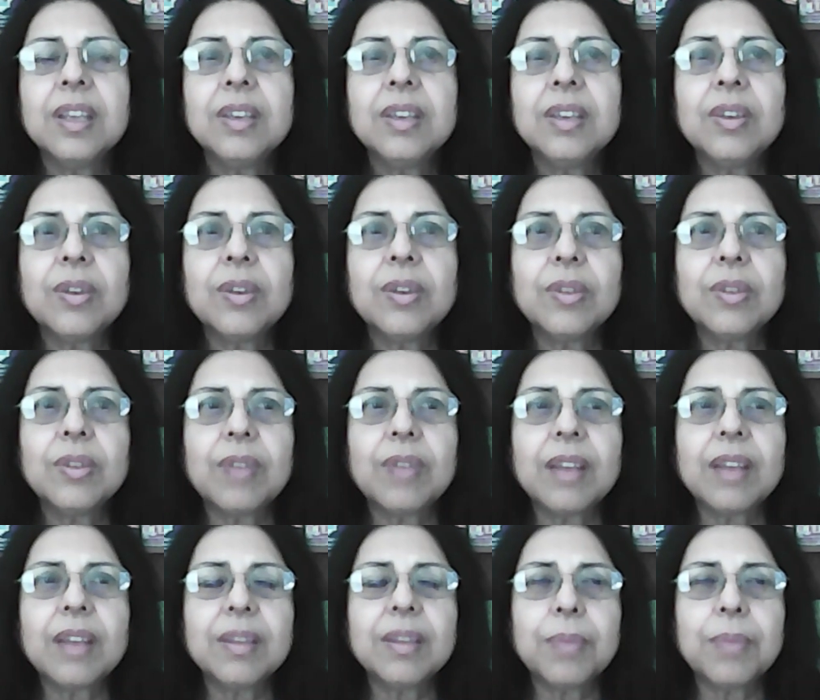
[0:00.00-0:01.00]
you
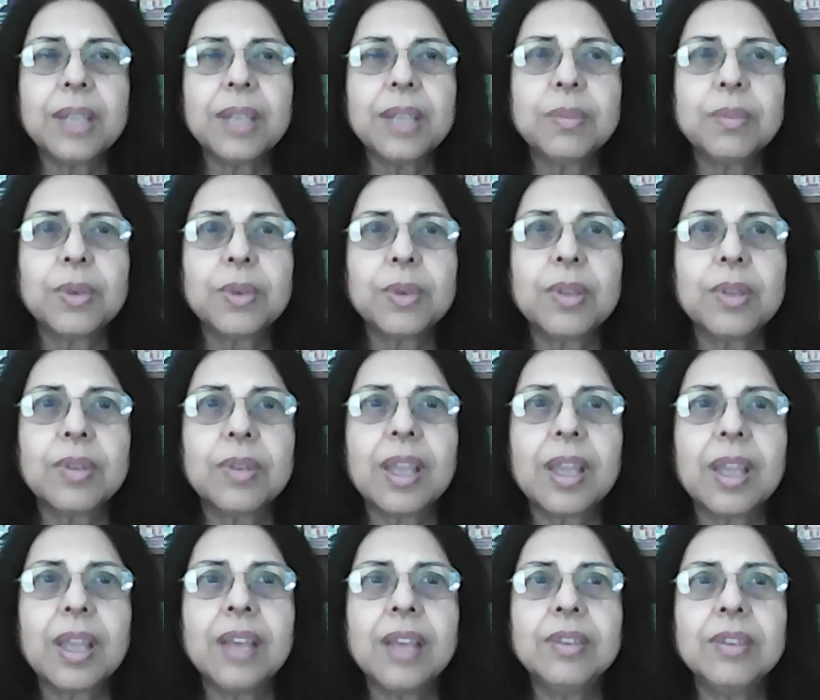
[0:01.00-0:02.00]
write the best book you
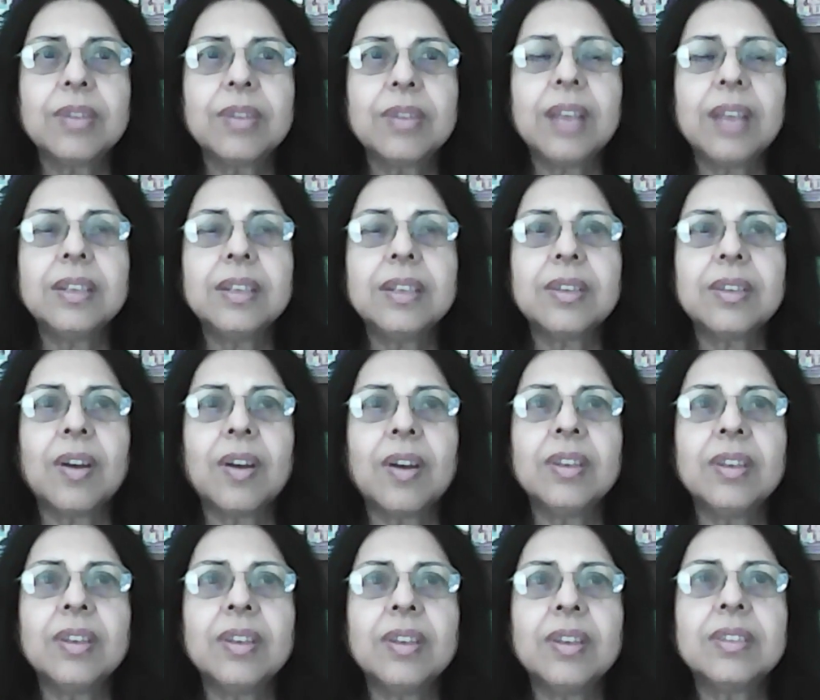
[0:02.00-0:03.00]
can, you write it
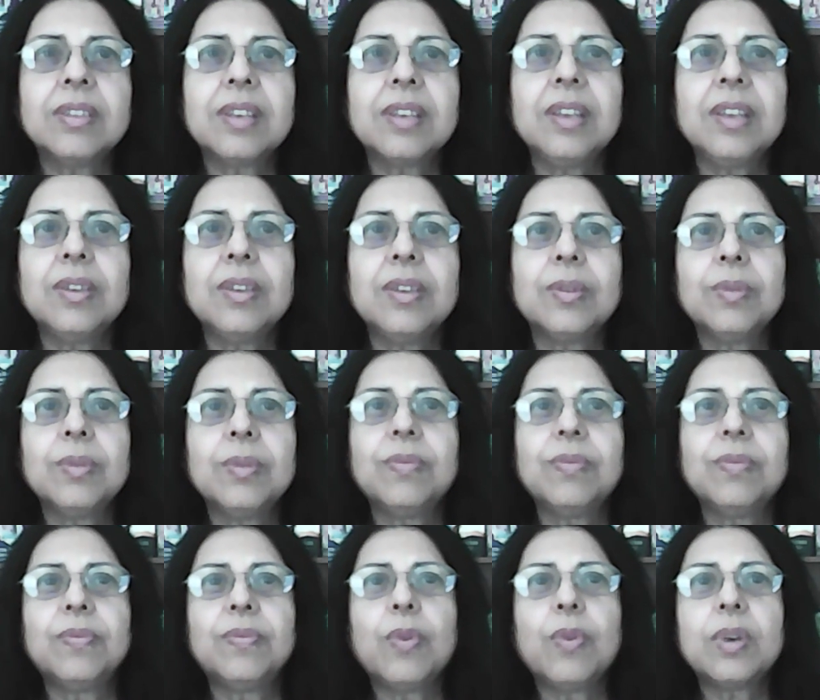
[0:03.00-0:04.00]
honestly, you
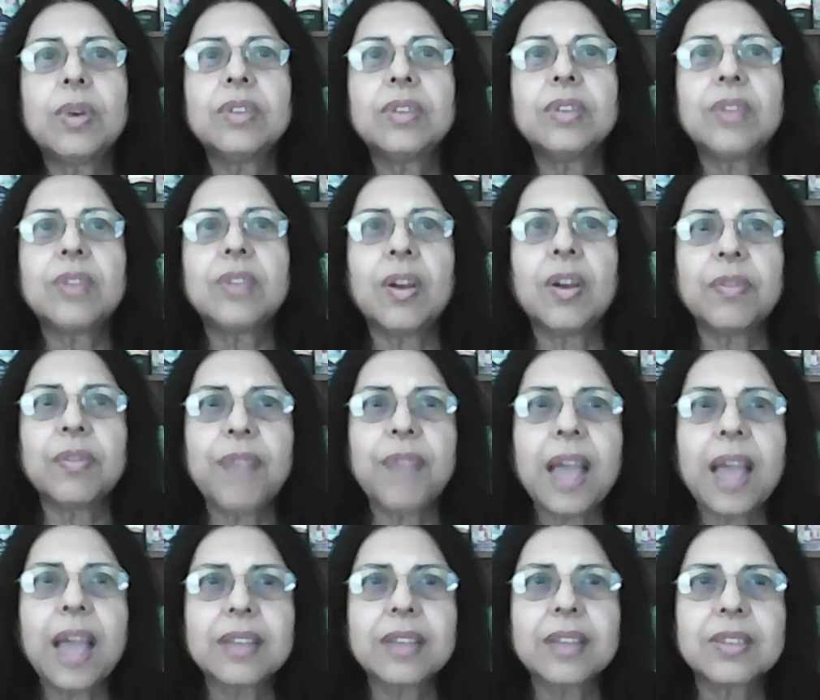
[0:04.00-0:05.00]
focus on
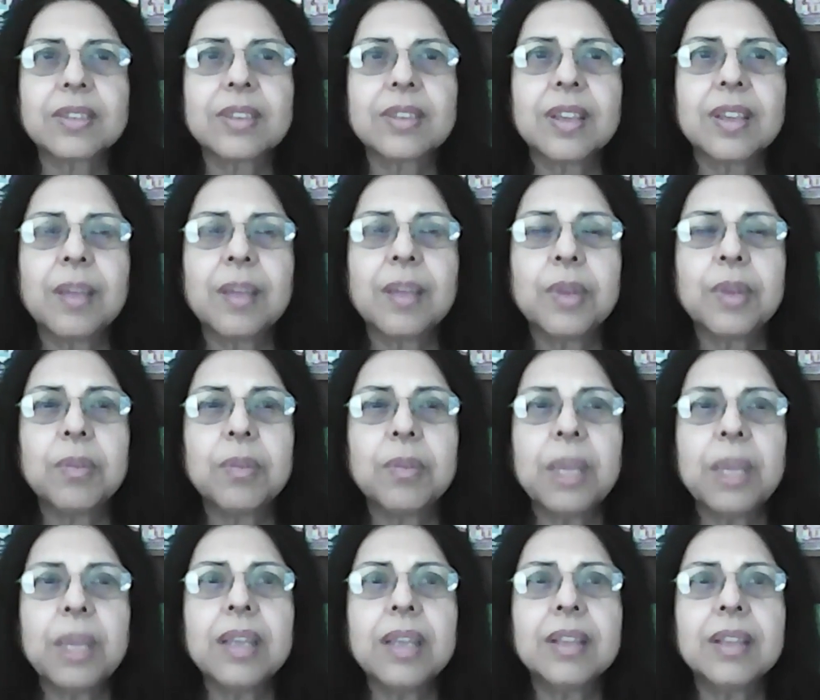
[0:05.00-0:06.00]
facts. I'm not
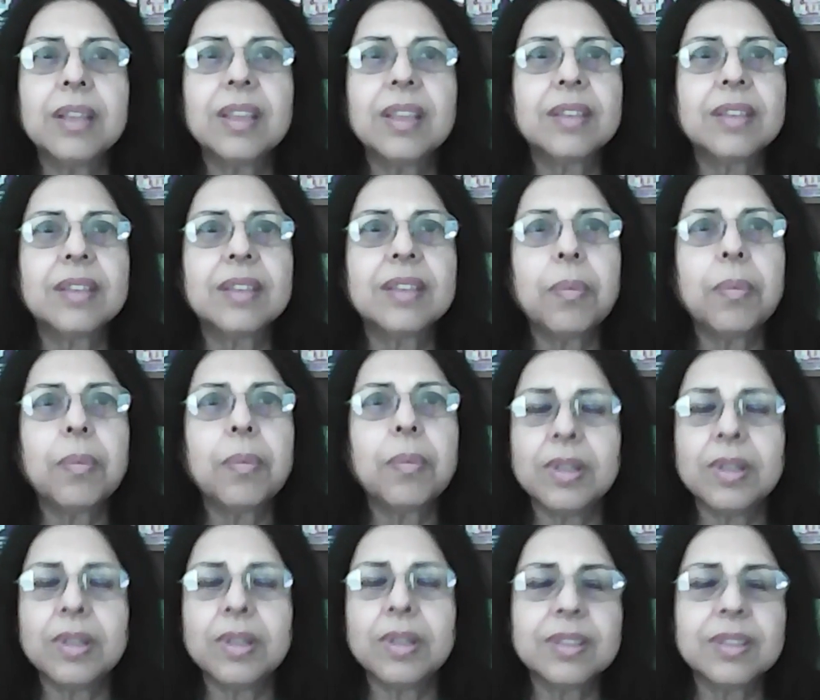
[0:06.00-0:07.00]
making things up. All
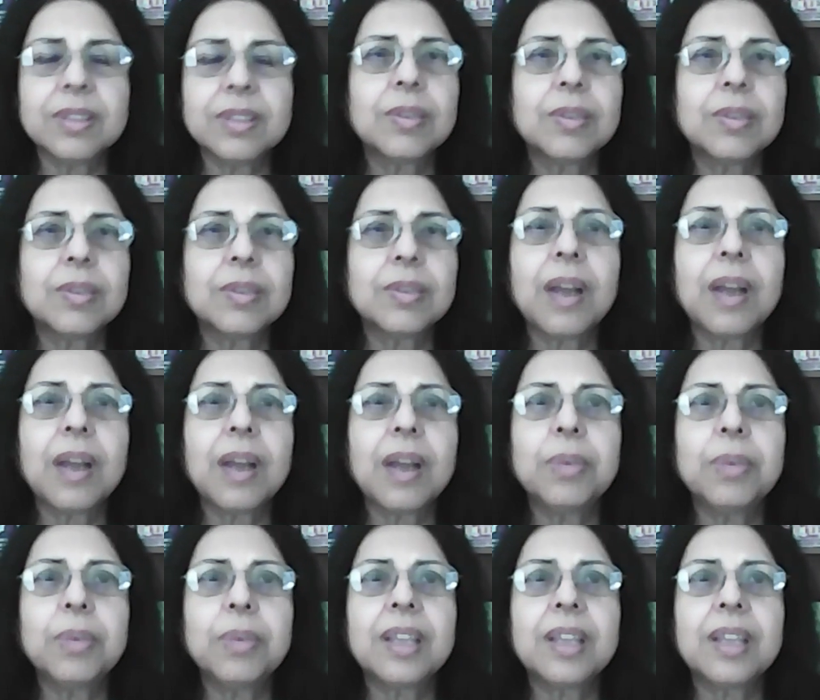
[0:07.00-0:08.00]
these things were
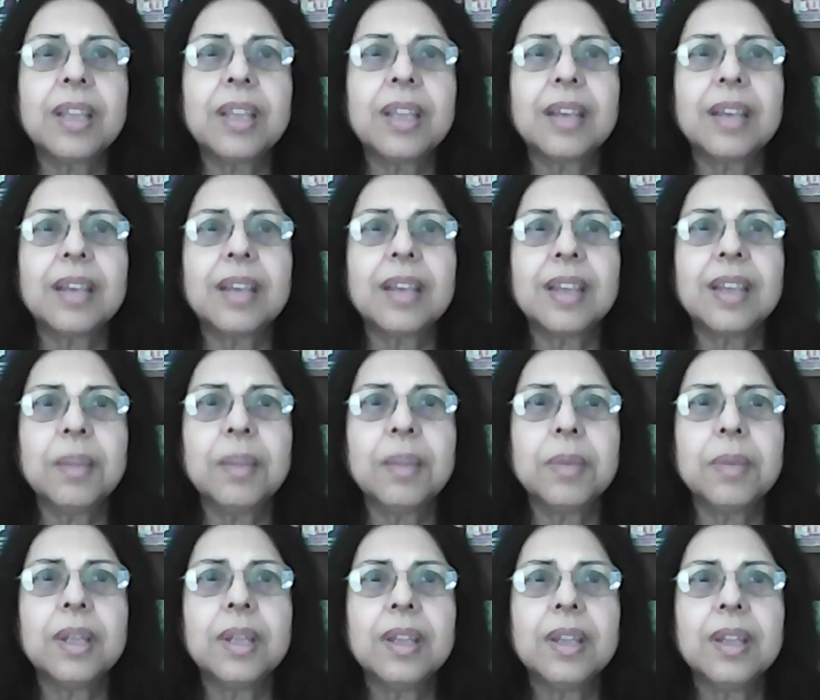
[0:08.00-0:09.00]
happening at that time.
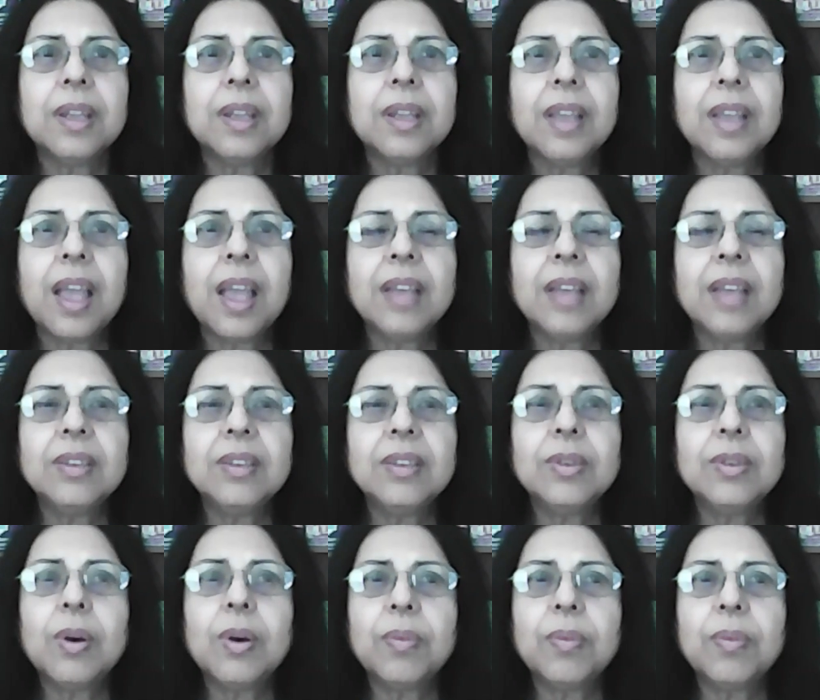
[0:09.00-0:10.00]
And
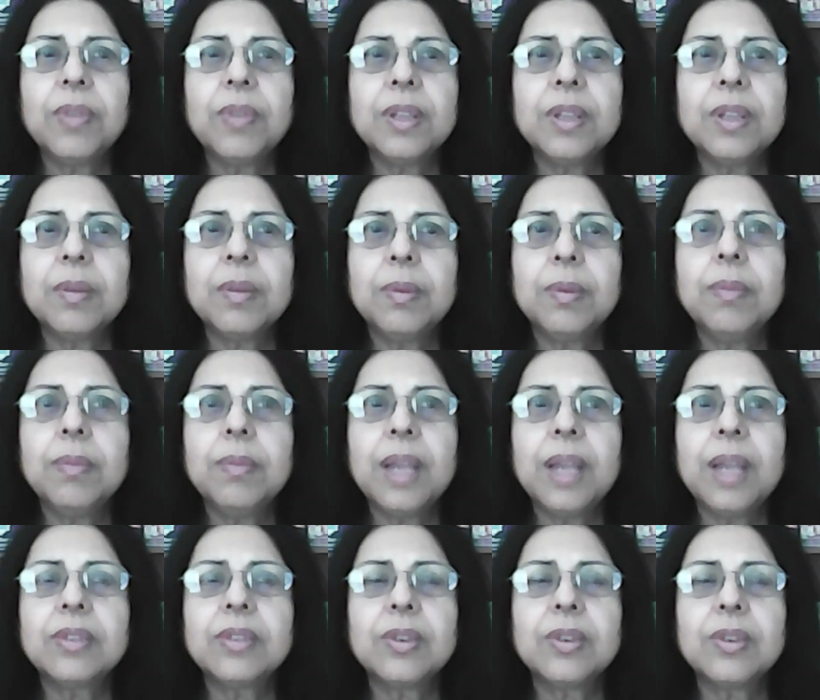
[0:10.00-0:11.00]
you hope for the
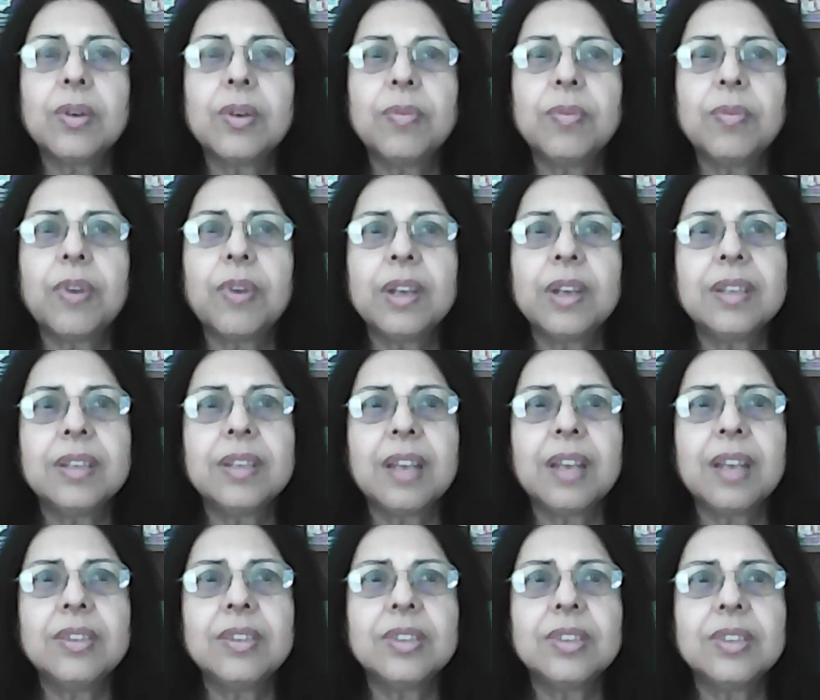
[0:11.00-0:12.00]
best. You hope for
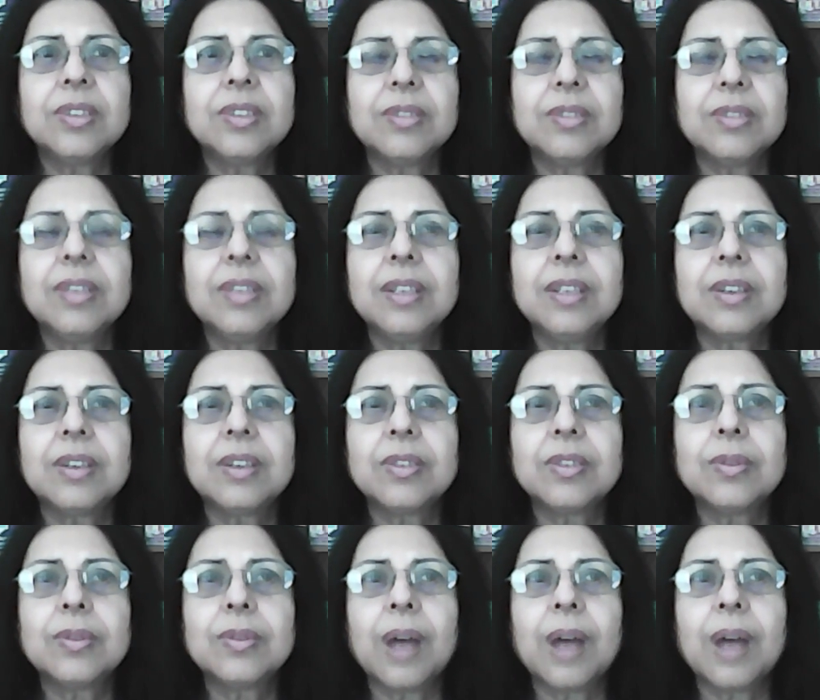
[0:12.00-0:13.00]
intelligent
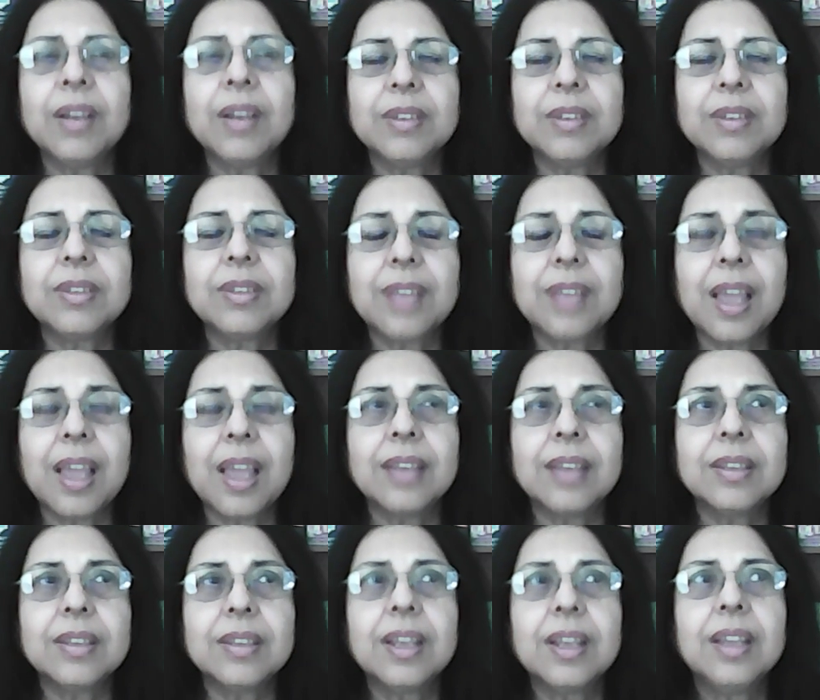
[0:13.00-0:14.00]
readers who
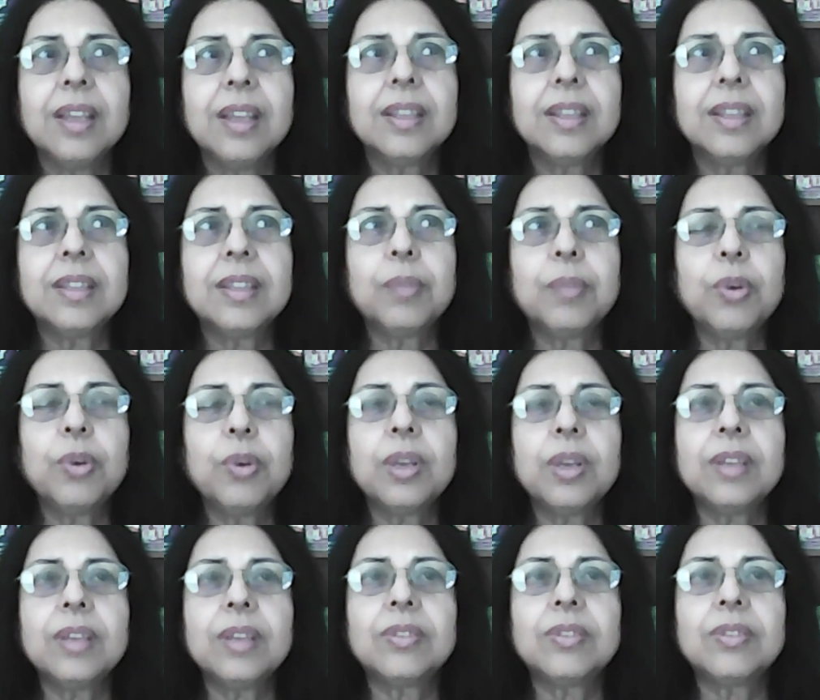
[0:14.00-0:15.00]
understand that the book
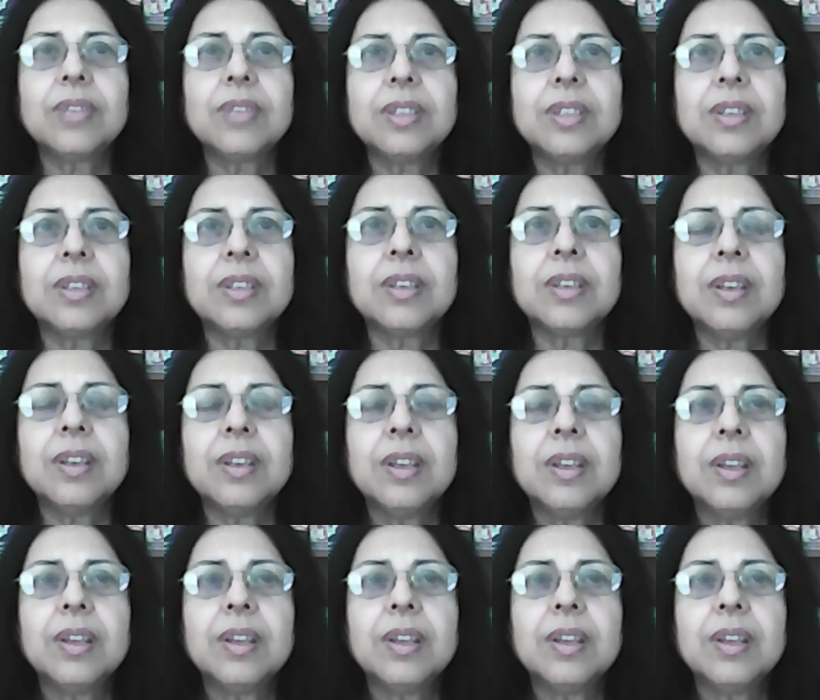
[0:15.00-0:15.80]
is written